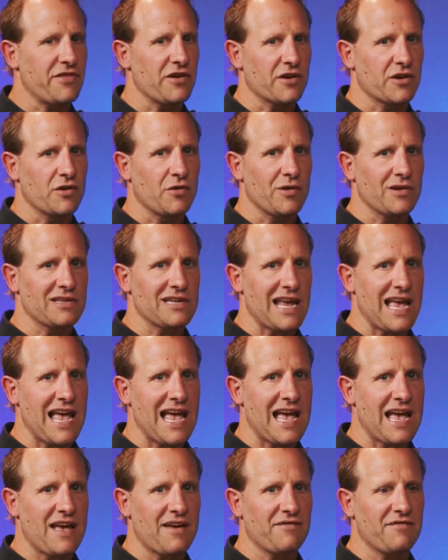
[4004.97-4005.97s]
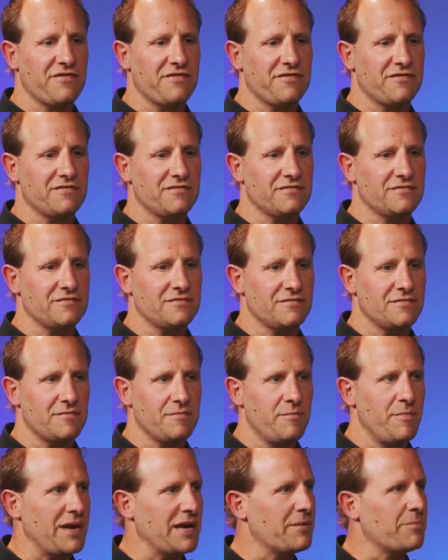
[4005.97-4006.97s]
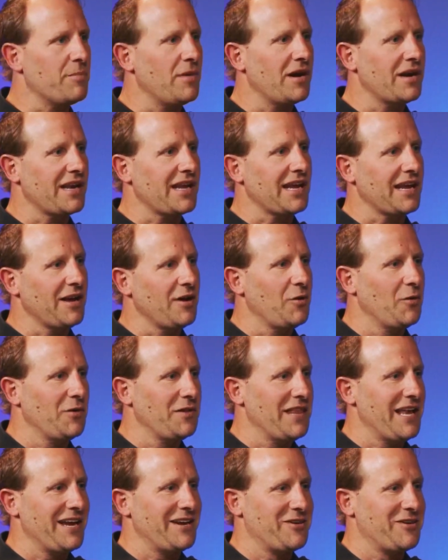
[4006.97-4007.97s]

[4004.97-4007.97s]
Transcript: they're going to have big money when they